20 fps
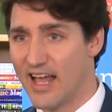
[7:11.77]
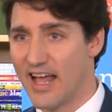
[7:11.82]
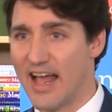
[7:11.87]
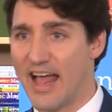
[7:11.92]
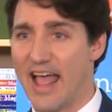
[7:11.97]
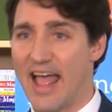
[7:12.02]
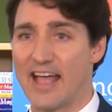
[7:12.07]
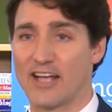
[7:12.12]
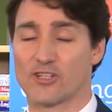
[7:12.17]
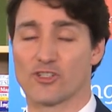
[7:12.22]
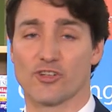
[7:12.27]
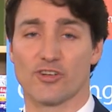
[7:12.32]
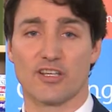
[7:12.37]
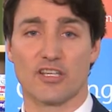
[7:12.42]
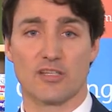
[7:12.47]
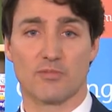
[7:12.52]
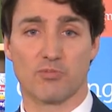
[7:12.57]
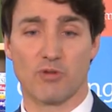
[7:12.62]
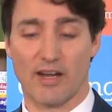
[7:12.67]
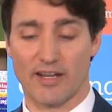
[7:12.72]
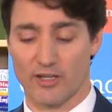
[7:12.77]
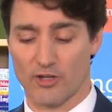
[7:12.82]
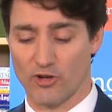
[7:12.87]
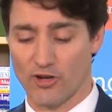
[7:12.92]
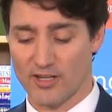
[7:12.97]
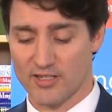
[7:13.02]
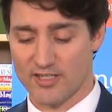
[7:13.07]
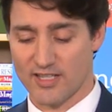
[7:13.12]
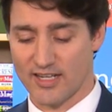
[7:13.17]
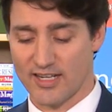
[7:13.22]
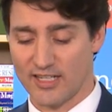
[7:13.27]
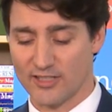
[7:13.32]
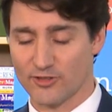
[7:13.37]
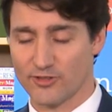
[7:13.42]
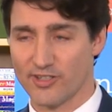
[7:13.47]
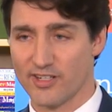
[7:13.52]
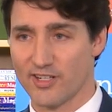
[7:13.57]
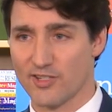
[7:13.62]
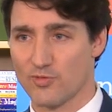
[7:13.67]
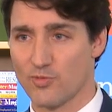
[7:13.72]
actually spread across the
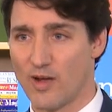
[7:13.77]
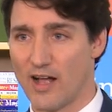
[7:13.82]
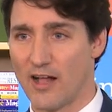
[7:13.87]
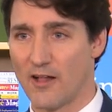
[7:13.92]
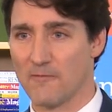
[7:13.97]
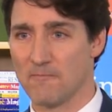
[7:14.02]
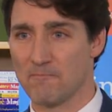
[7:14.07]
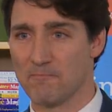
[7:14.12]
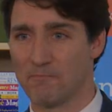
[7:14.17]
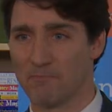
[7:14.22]
country as well.